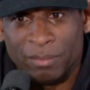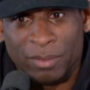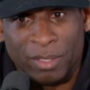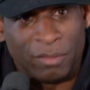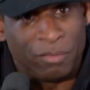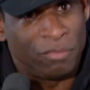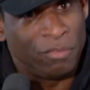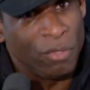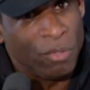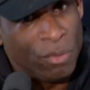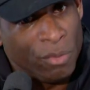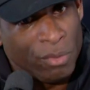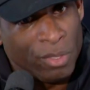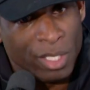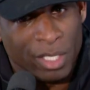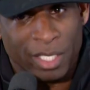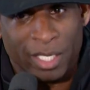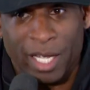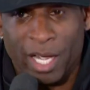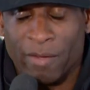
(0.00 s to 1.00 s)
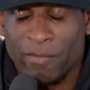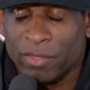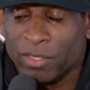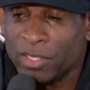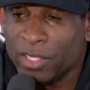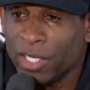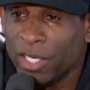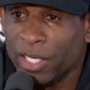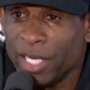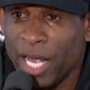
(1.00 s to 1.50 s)
the food in the
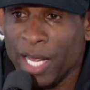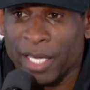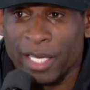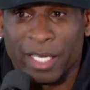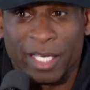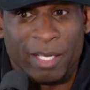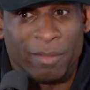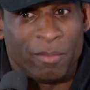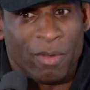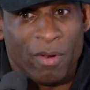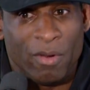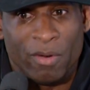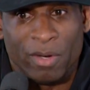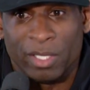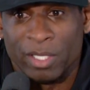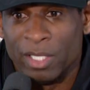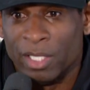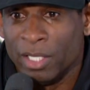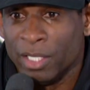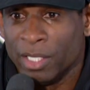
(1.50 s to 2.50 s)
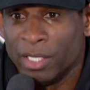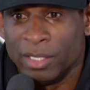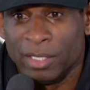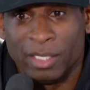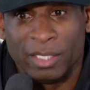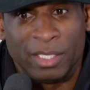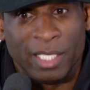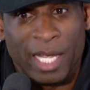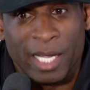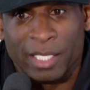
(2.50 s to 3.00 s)
cafeteria, I could keep going because
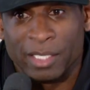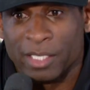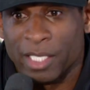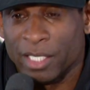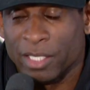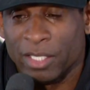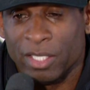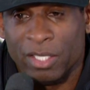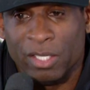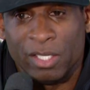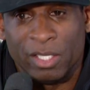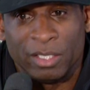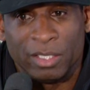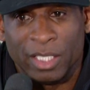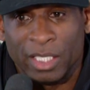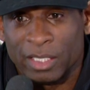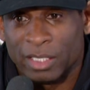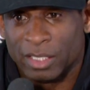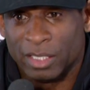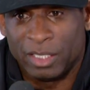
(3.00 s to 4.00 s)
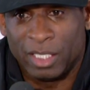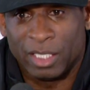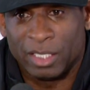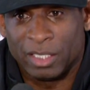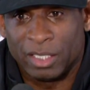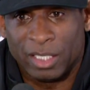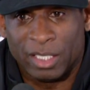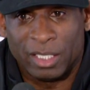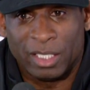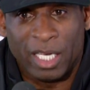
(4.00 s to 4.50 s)
this thing is getting good. Just,
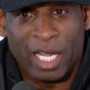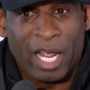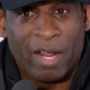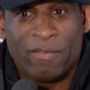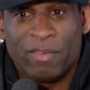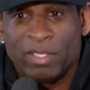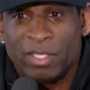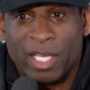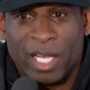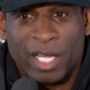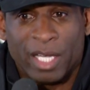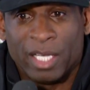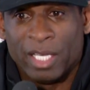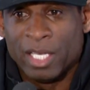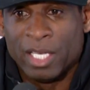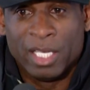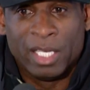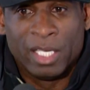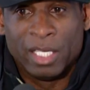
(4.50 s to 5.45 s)
just everything.